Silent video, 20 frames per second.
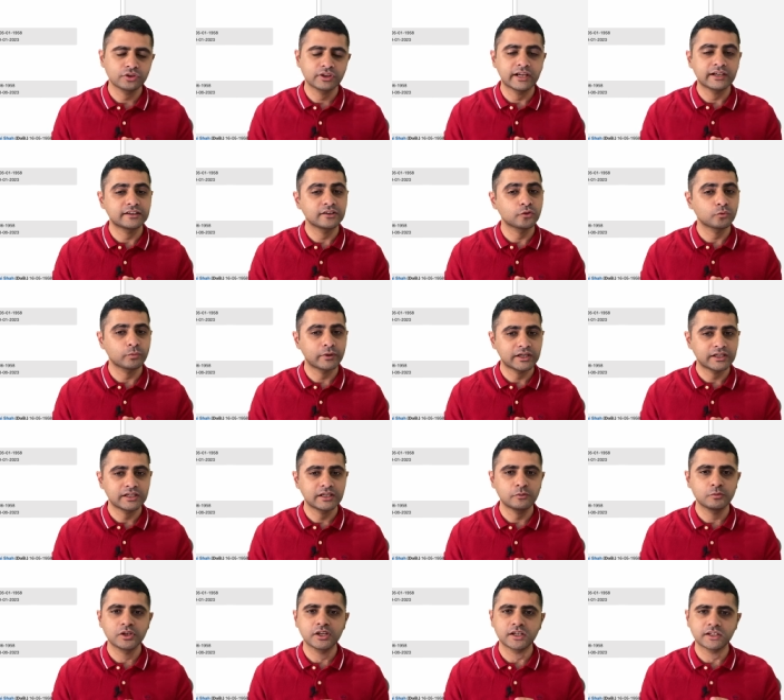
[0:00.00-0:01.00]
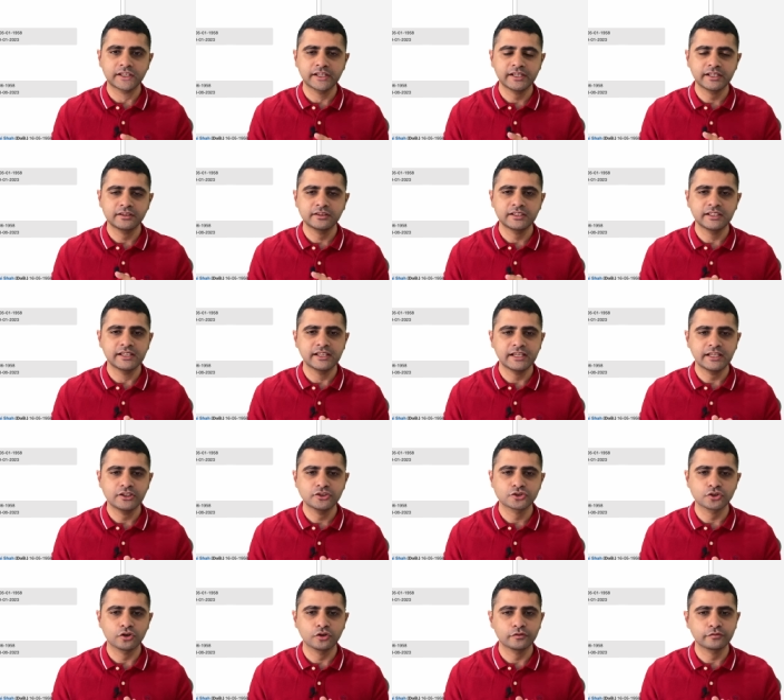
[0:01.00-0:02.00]
That is when he will attain the
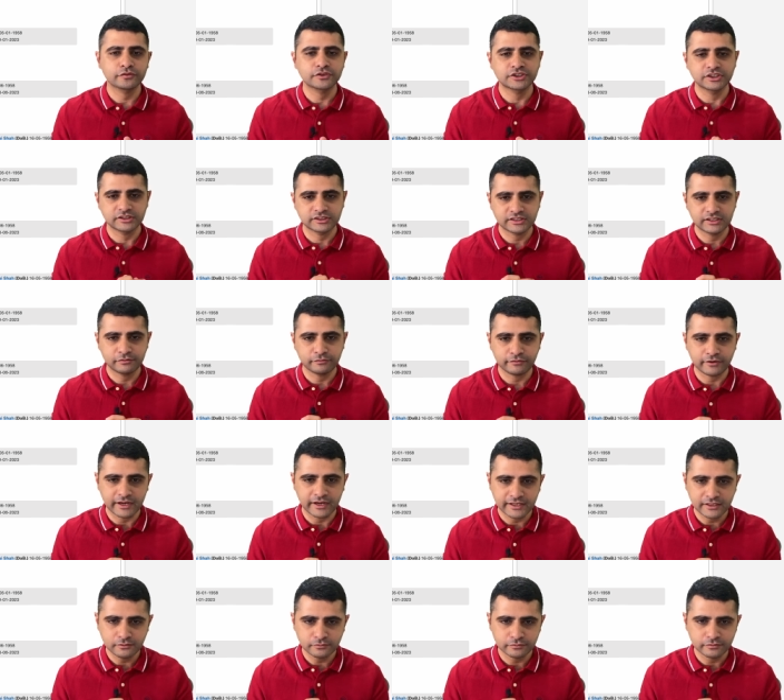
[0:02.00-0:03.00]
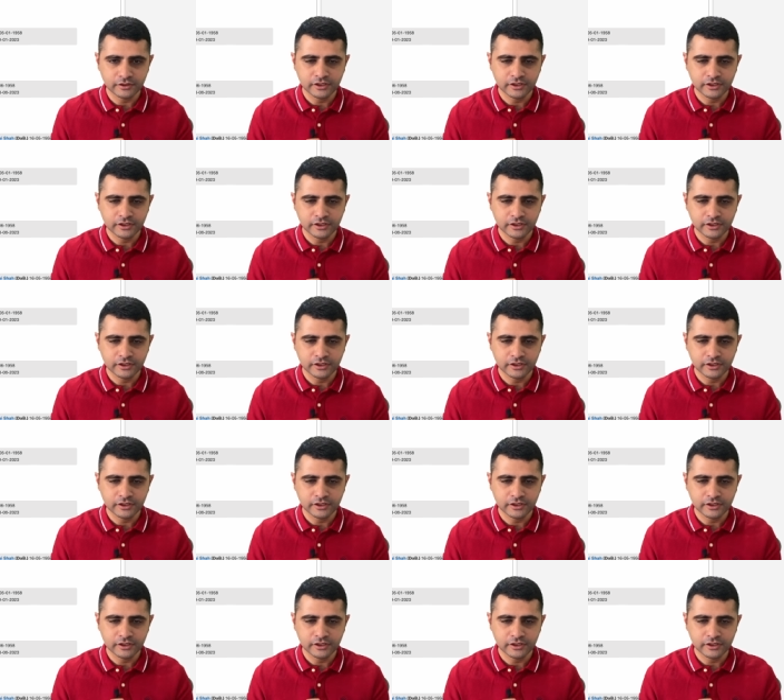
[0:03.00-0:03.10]
age of 65.